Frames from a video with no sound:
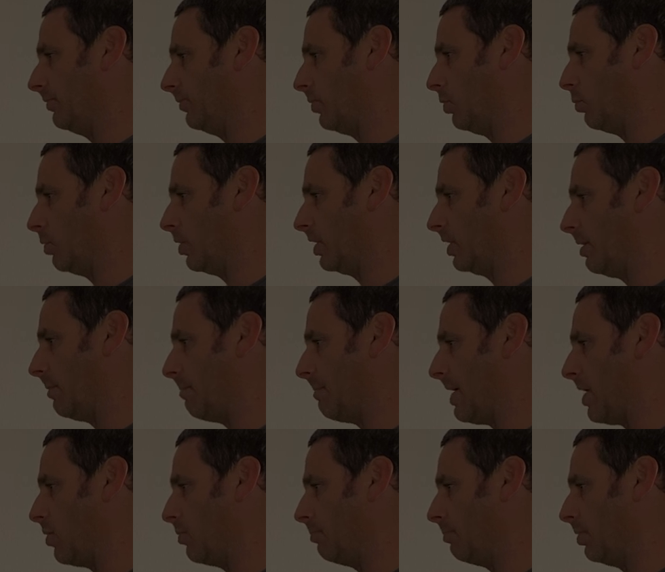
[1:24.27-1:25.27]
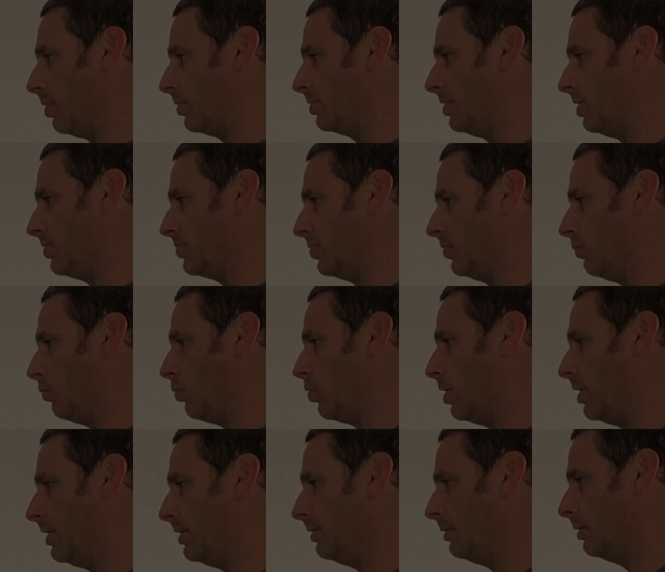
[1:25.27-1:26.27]
So we're gonna mount partition
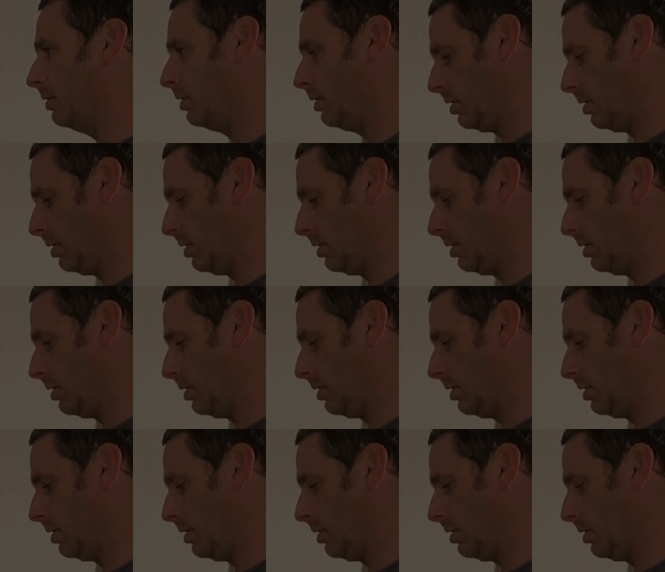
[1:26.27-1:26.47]
one,